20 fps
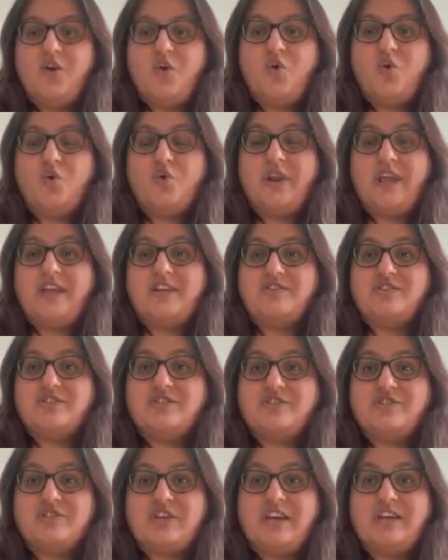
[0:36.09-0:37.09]
or
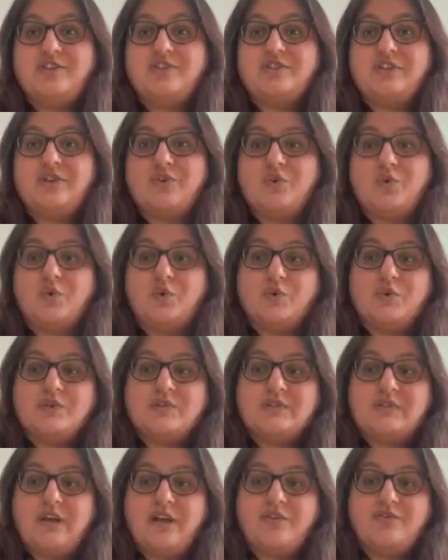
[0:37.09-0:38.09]
nature's changing
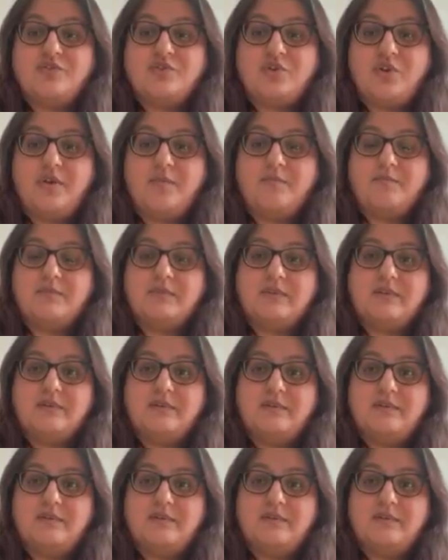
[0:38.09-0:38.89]
course untrimmed.